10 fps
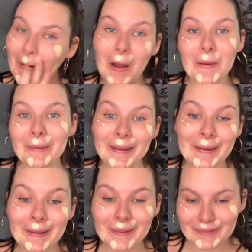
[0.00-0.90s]
Oh
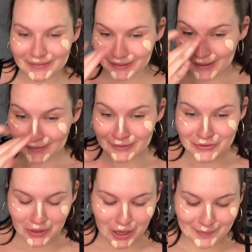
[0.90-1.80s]
well. Luck of the
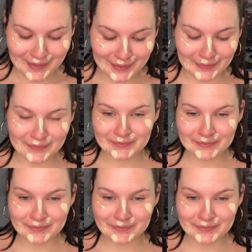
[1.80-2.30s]
draw, man.